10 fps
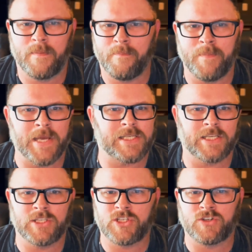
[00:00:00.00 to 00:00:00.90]

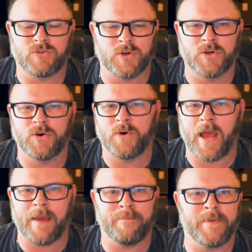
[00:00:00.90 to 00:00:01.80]
misconstrue
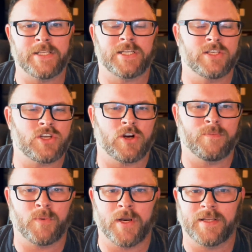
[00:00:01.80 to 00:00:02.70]
and
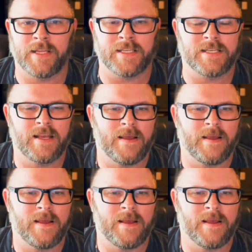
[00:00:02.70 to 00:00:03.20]
misinterpret this,